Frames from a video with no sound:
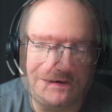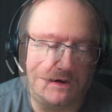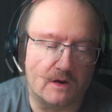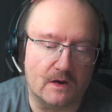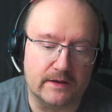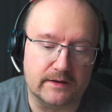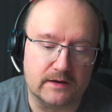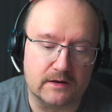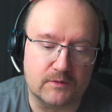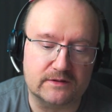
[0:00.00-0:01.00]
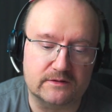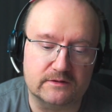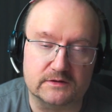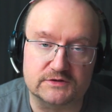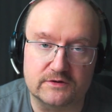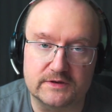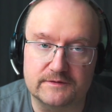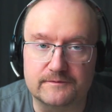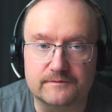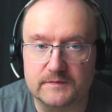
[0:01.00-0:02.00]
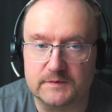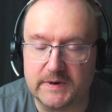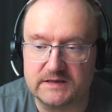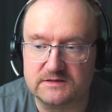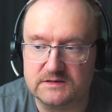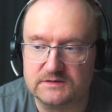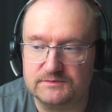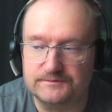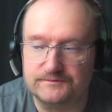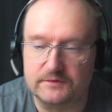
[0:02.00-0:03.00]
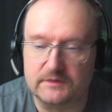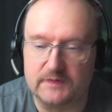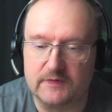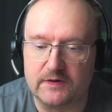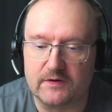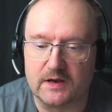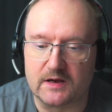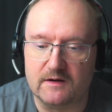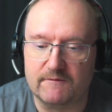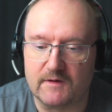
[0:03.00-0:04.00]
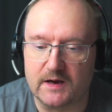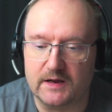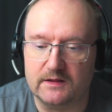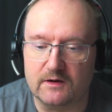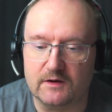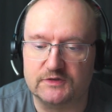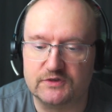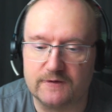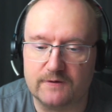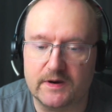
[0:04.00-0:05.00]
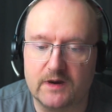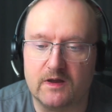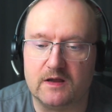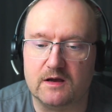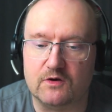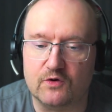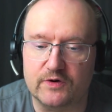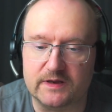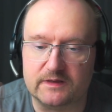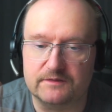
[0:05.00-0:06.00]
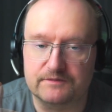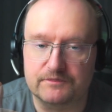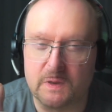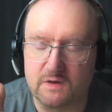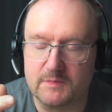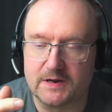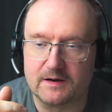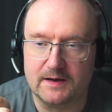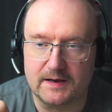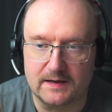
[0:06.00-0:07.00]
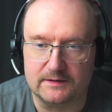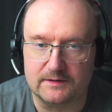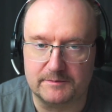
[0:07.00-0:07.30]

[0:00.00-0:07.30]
I went to the Sony pages where I can find the software I can connect camera and the